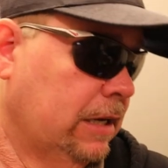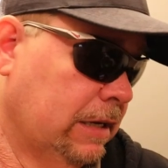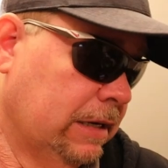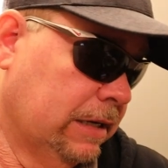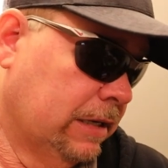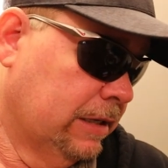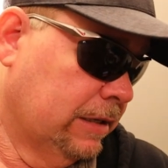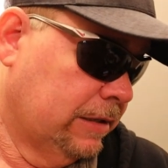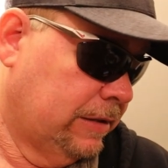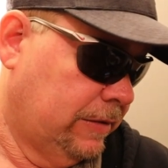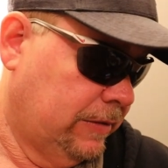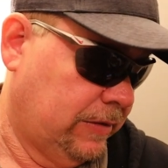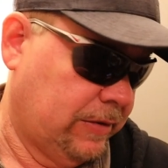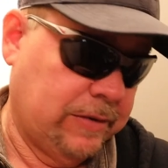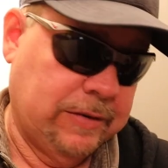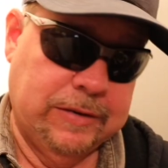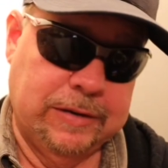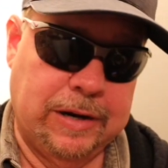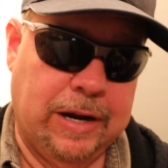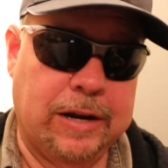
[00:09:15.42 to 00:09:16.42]

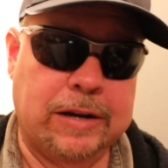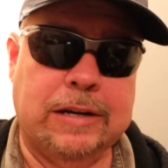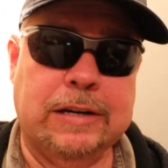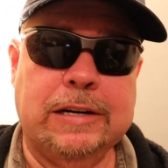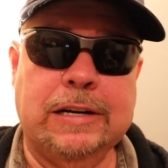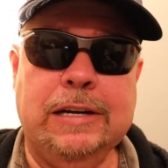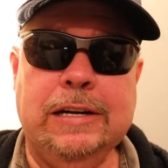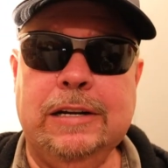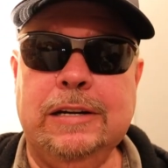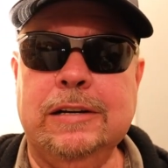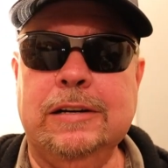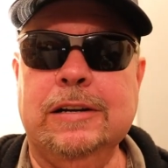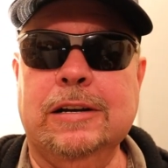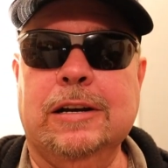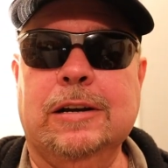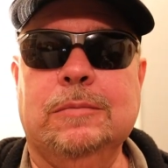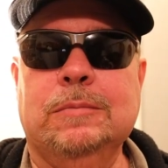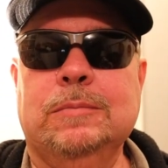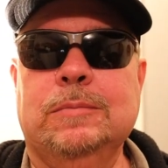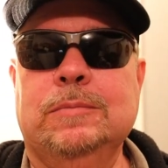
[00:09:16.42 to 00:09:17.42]
it's not going to heat it
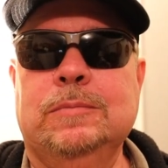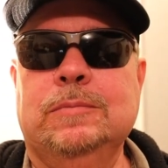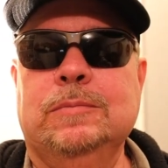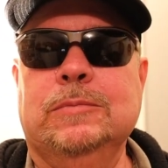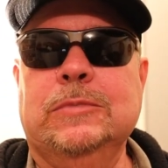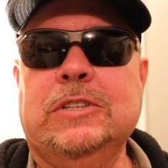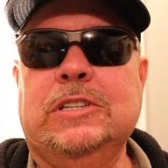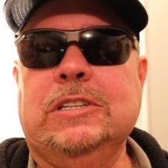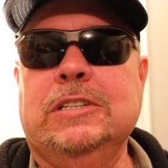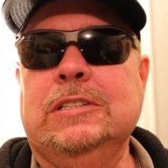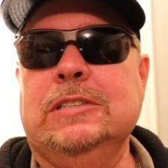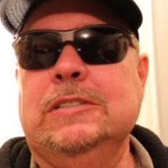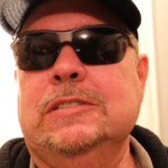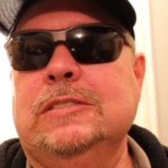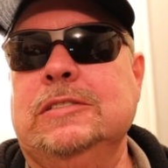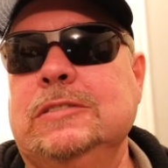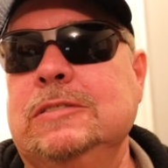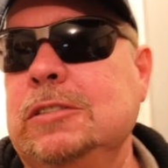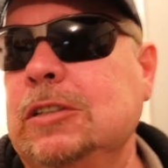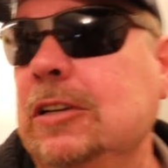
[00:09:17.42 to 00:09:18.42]
up
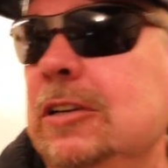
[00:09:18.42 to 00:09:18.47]
because, you